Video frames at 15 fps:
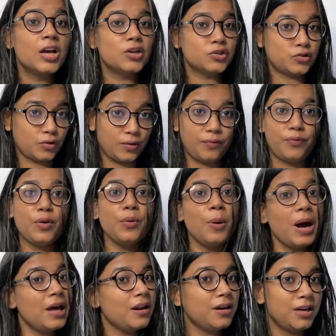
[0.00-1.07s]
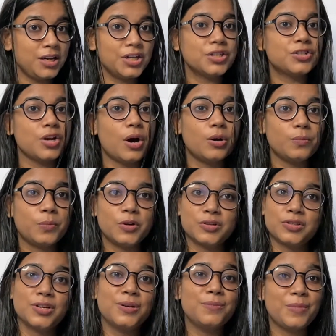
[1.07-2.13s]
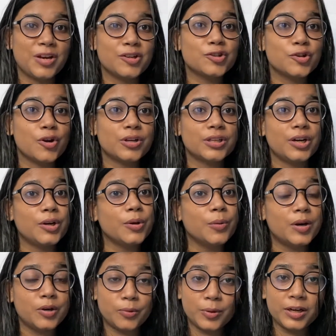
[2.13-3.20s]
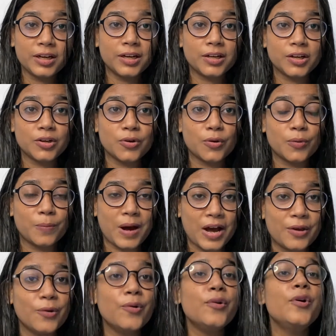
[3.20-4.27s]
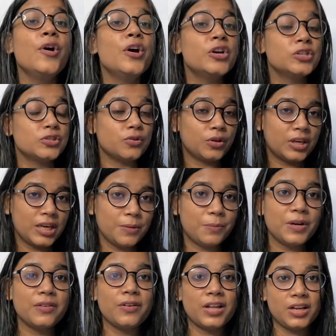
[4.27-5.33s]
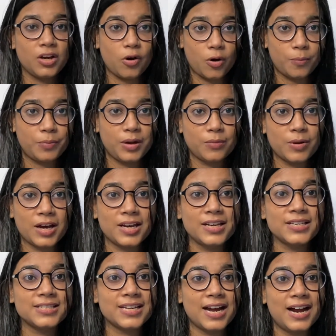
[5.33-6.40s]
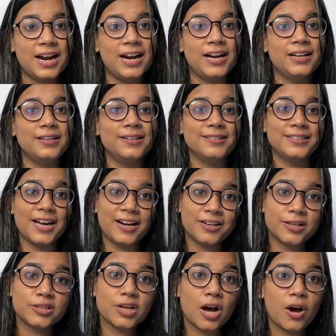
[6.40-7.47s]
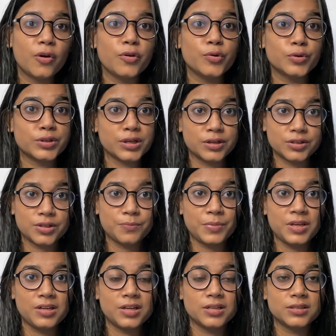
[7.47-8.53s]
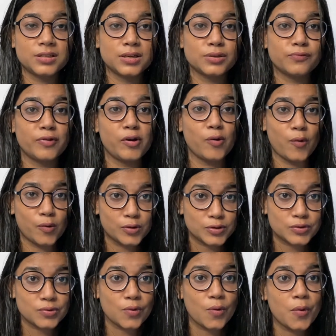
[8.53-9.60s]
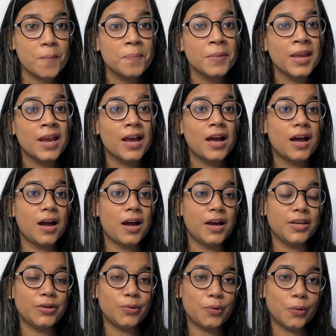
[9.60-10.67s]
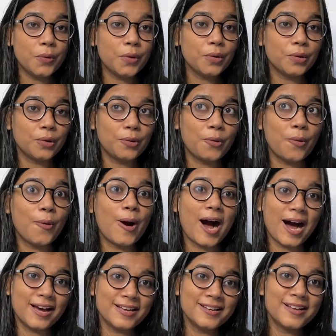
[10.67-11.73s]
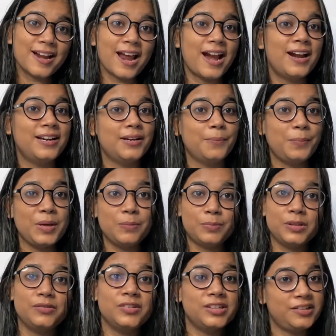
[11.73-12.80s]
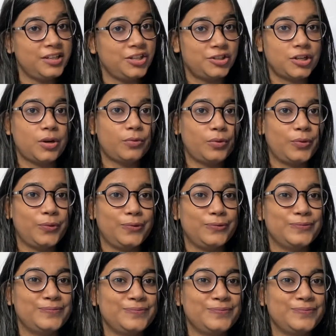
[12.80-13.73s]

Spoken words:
So if you are a niche down person, make sure that you are doing it in your bio. So keep it very optimized, and that is how your search appearances will also, go higher and people will reach out to you.